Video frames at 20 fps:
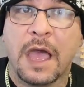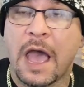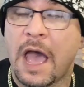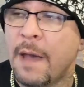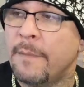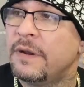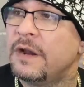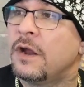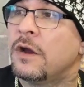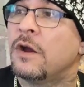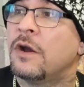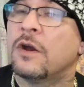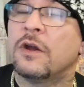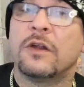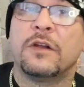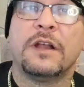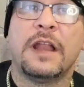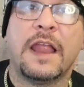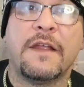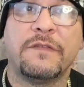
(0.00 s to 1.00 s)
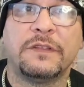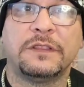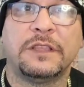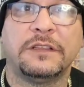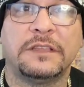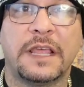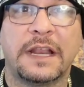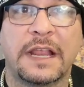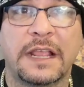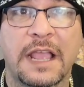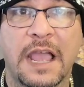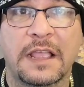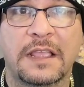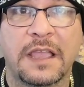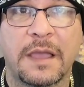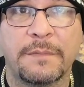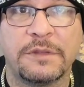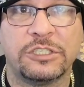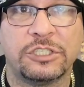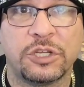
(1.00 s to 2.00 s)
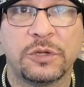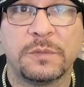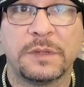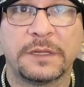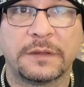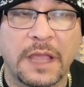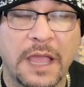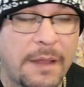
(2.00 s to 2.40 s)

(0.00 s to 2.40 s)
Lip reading: I'm going to earn everything that I got coming to me.